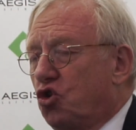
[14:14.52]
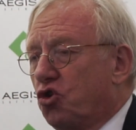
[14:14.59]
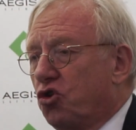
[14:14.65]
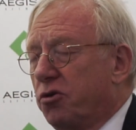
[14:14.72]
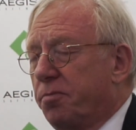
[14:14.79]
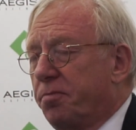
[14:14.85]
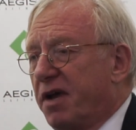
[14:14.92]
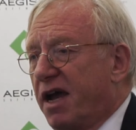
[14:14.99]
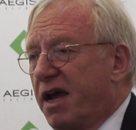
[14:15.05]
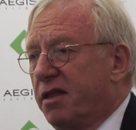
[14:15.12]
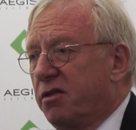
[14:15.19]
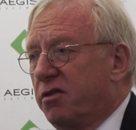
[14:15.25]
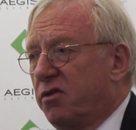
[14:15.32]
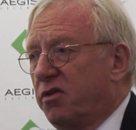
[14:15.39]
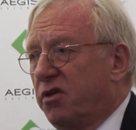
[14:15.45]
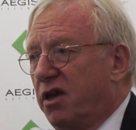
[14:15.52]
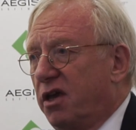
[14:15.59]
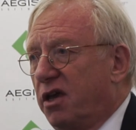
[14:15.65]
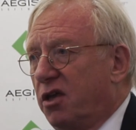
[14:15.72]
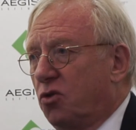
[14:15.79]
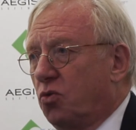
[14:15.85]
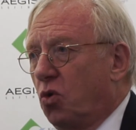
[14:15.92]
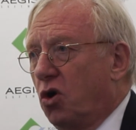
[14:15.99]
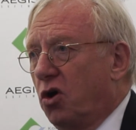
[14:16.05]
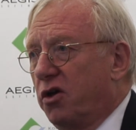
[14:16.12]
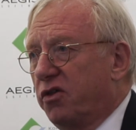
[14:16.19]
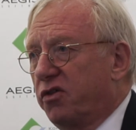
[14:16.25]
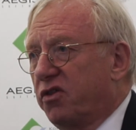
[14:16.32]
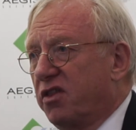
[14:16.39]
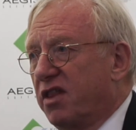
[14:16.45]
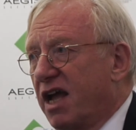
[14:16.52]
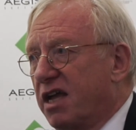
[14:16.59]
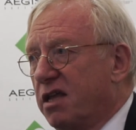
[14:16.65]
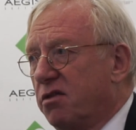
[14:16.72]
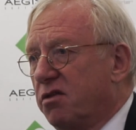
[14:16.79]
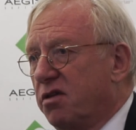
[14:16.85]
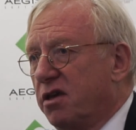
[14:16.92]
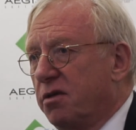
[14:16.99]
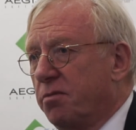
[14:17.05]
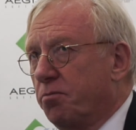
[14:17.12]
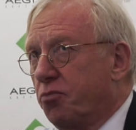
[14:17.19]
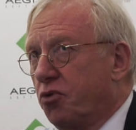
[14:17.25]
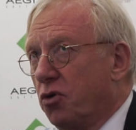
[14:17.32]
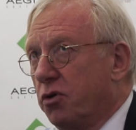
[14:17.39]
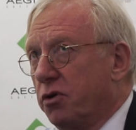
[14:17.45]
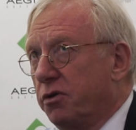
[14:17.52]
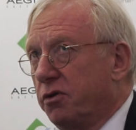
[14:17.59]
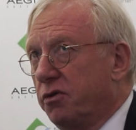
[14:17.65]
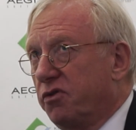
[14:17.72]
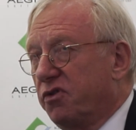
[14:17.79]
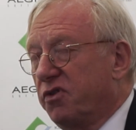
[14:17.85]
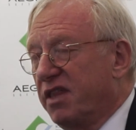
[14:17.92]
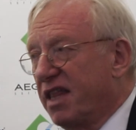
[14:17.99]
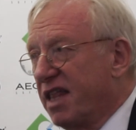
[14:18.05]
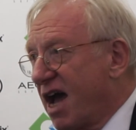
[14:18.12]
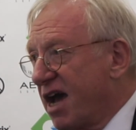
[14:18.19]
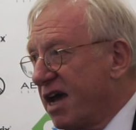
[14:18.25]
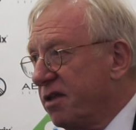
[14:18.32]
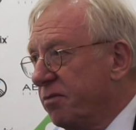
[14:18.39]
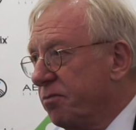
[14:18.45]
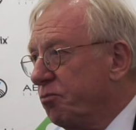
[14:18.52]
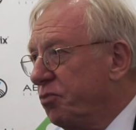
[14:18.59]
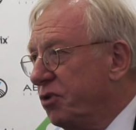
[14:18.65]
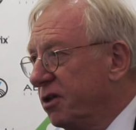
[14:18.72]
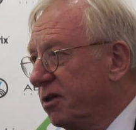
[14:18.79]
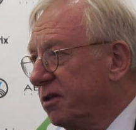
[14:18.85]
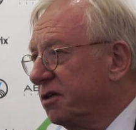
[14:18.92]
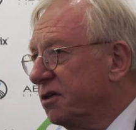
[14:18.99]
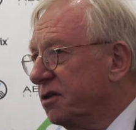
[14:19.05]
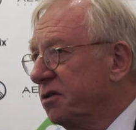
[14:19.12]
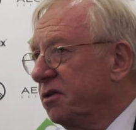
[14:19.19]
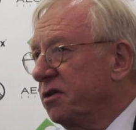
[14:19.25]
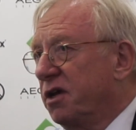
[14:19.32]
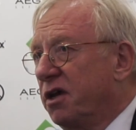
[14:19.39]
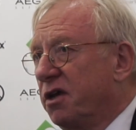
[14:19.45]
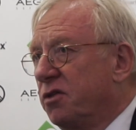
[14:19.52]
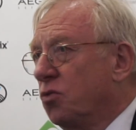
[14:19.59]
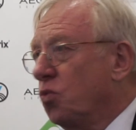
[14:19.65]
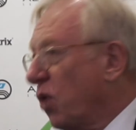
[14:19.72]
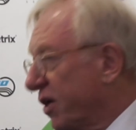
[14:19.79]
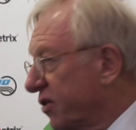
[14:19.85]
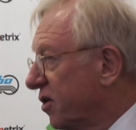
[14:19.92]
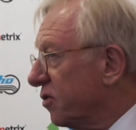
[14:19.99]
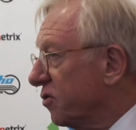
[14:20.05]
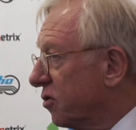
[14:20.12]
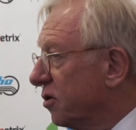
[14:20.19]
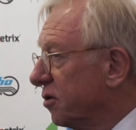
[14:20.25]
Europe, and it was 19.9 billion in Western